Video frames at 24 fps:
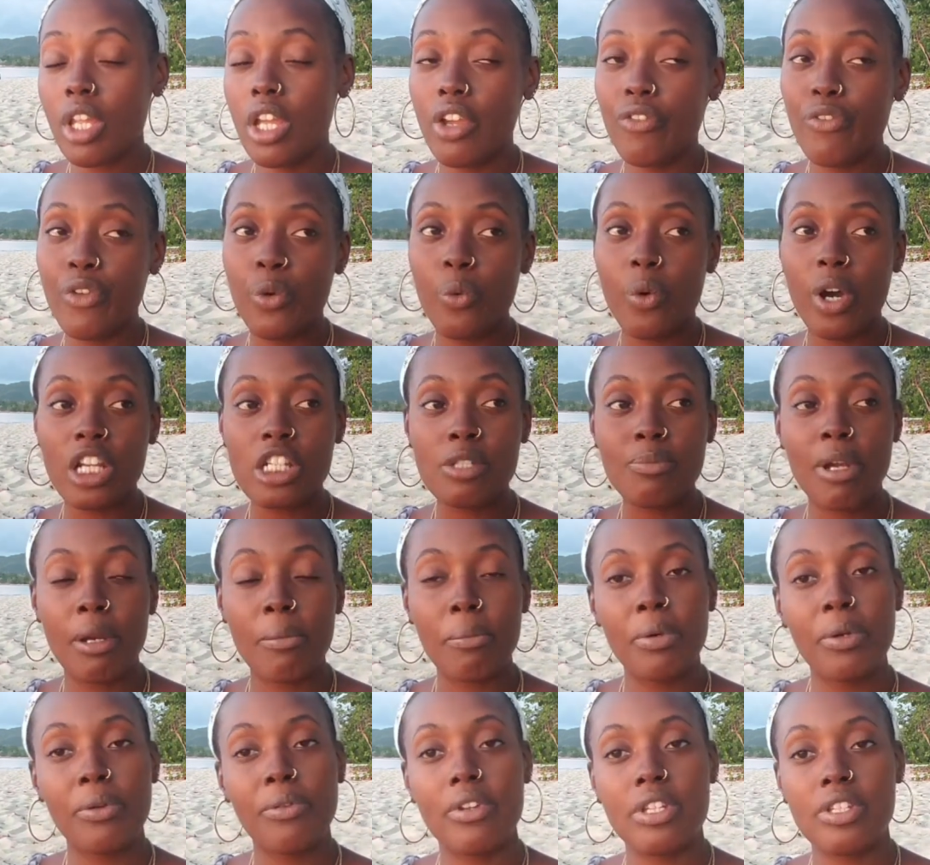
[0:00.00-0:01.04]
If you watched my
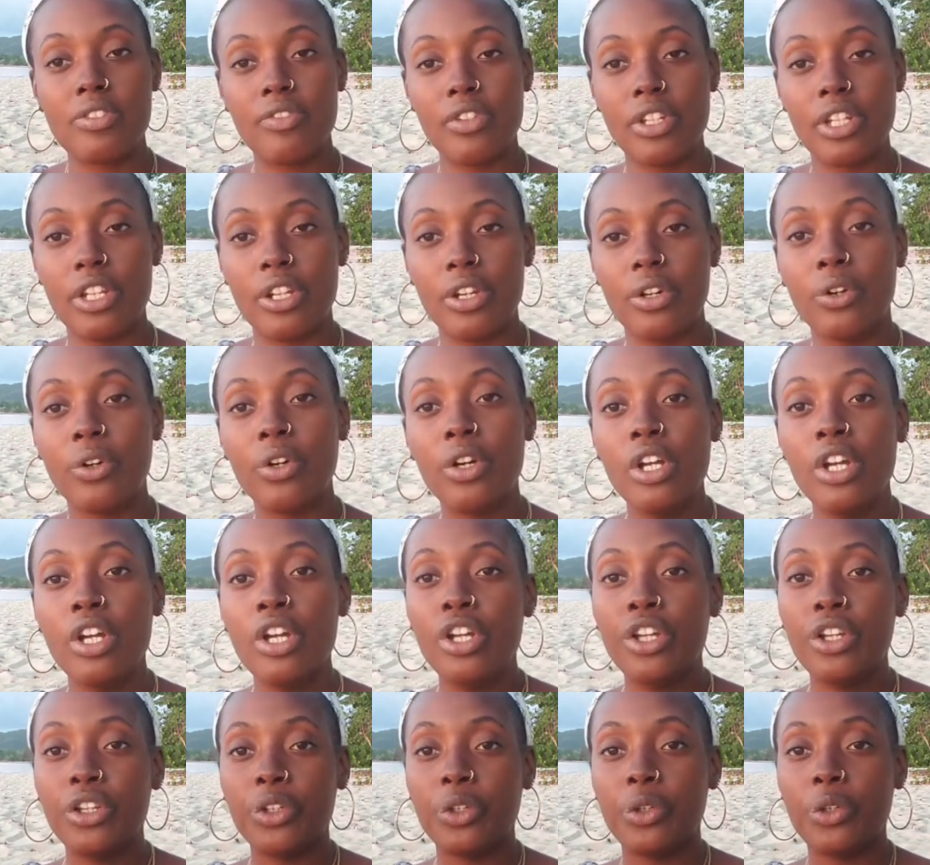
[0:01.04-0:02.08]
previous video,
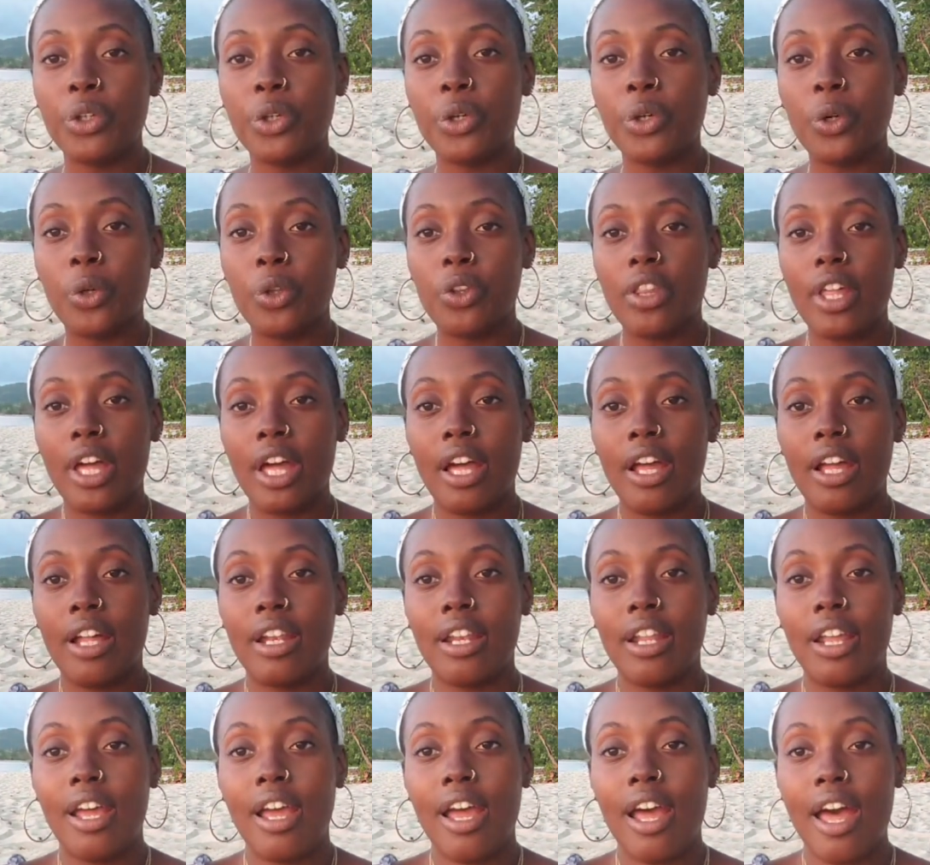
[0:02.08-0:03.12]
you know that
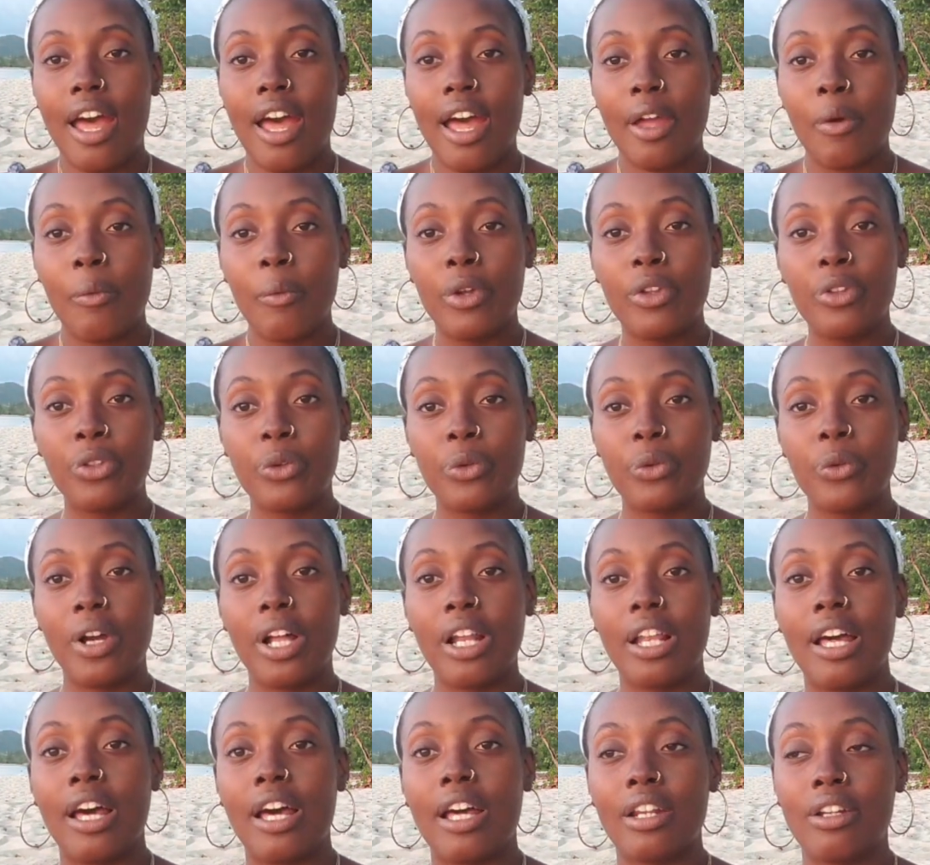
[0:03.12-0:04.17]
I went through
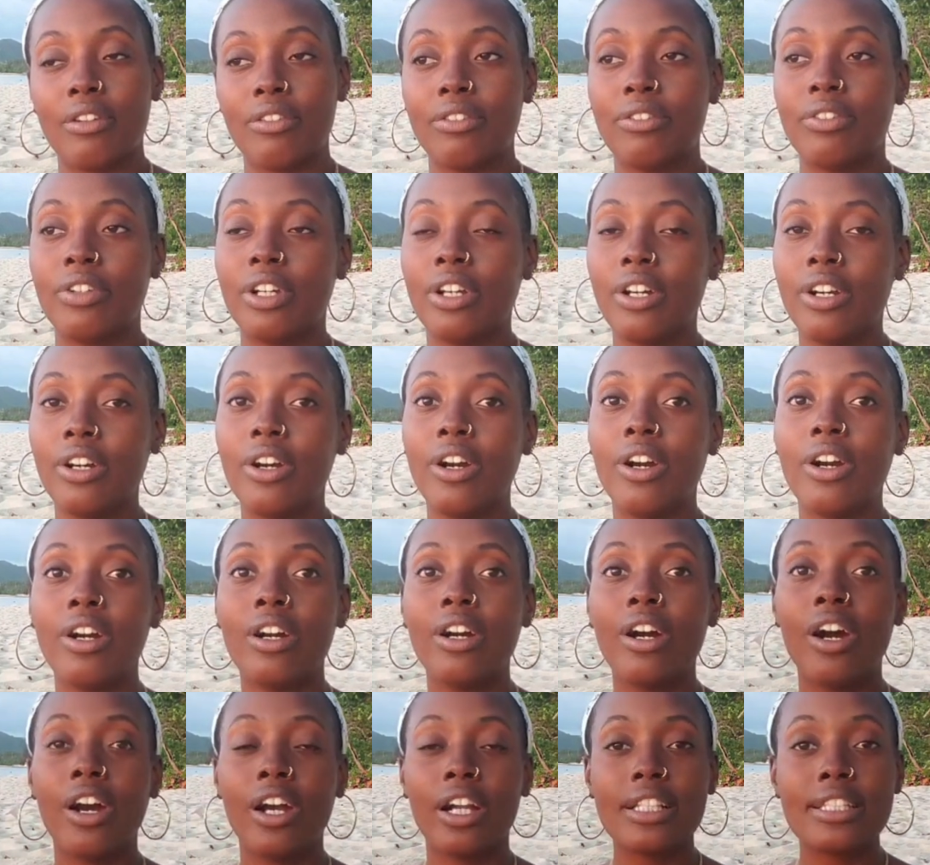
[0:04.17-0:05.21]
a lot of
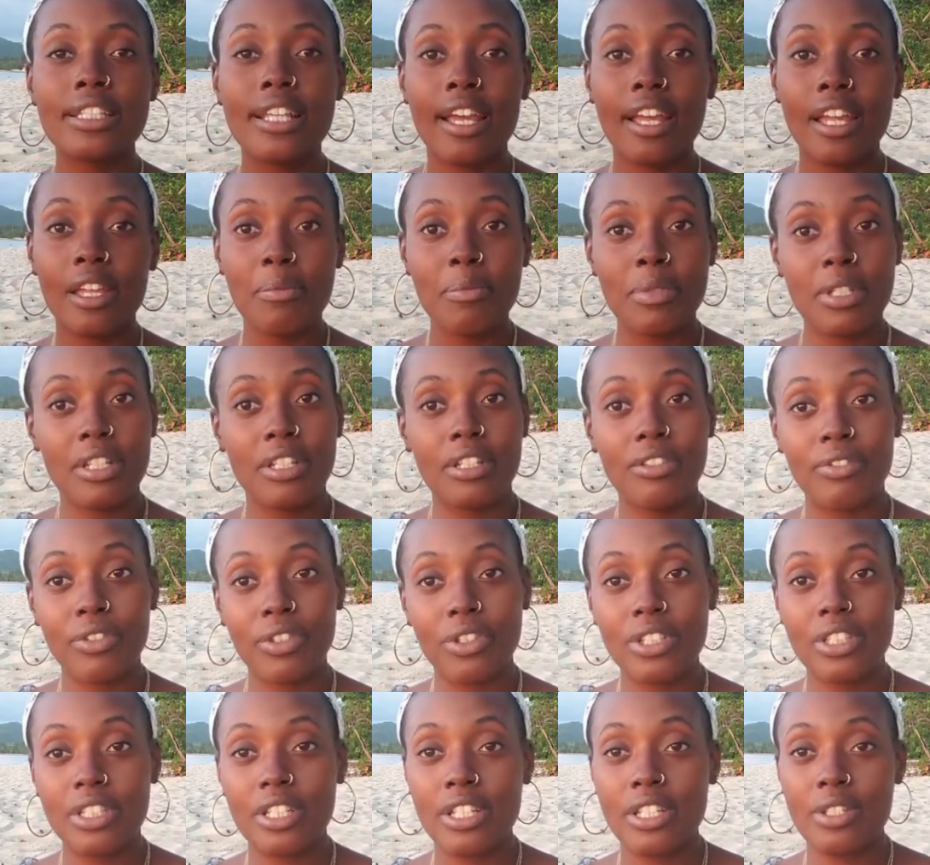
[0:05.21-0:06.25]
hard times and
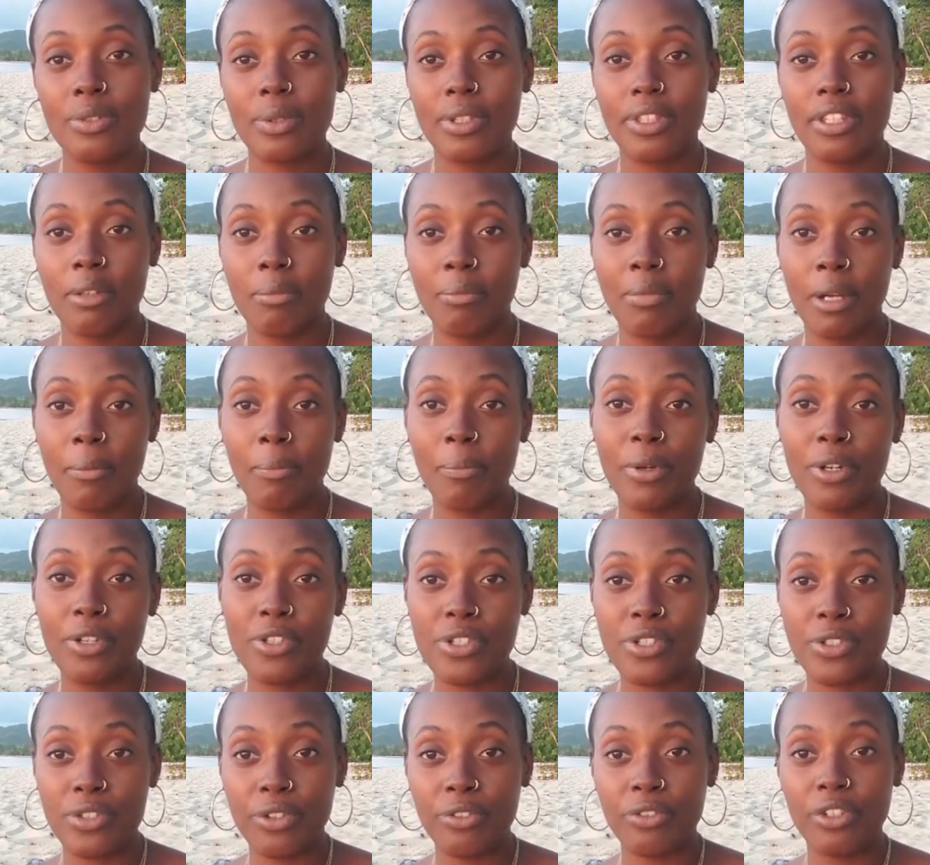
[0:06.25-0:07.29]
difficulties within my
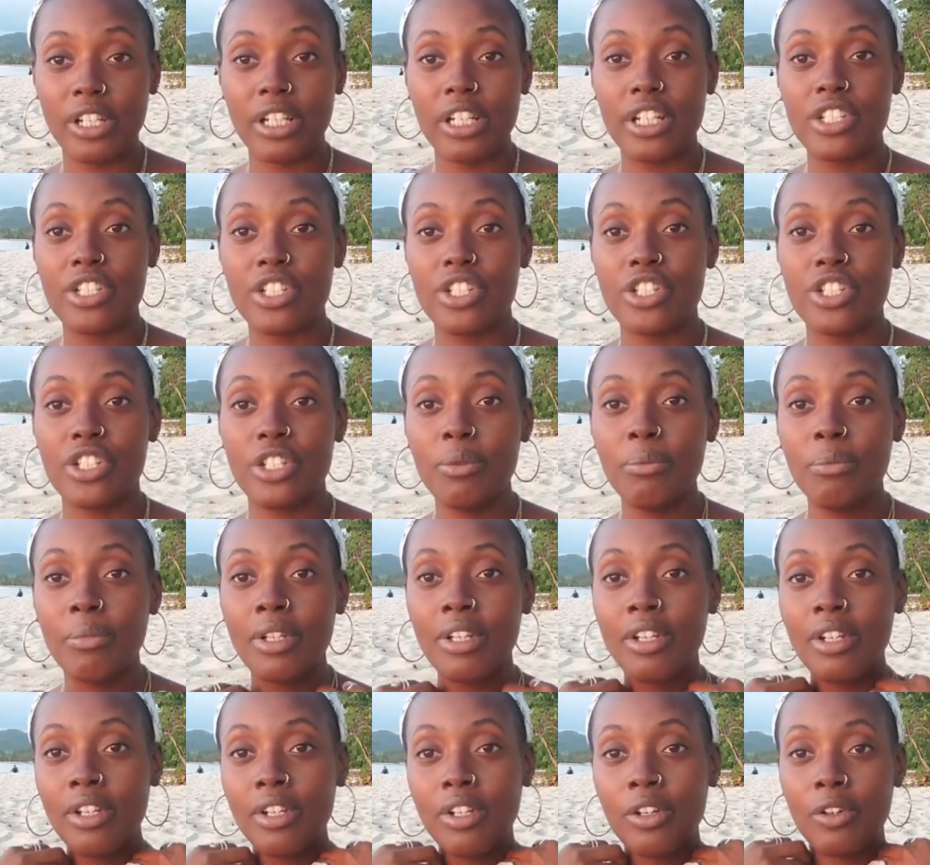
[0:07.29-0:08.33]
personal relationship
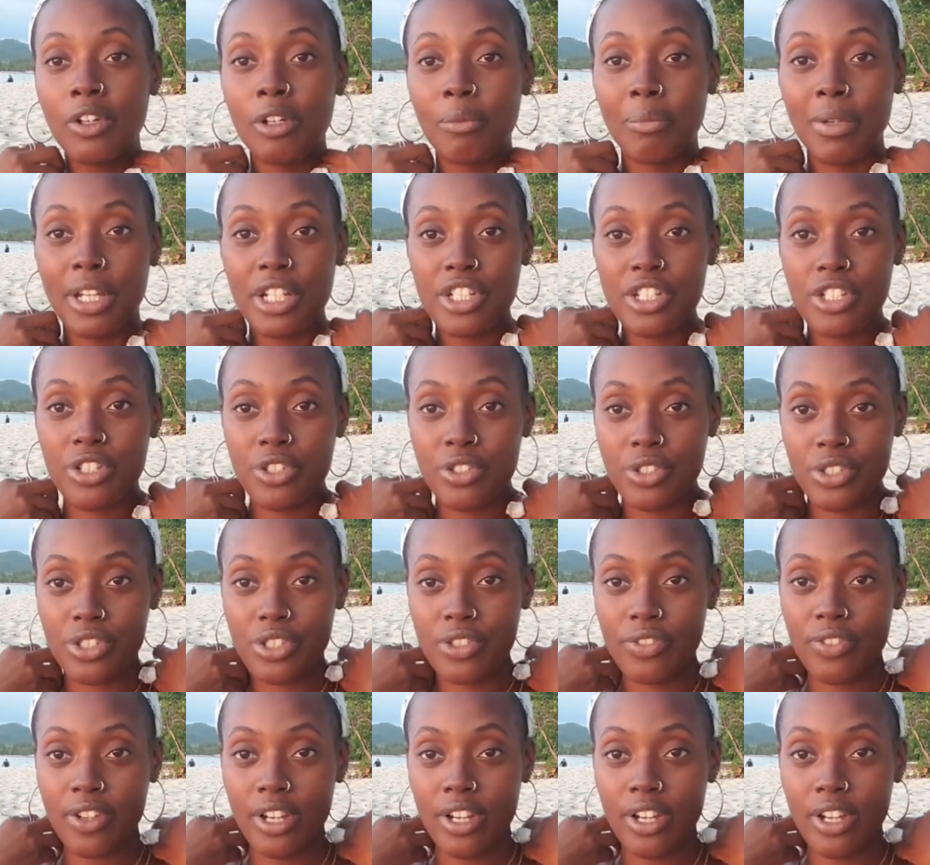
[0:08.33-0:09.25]
with my children's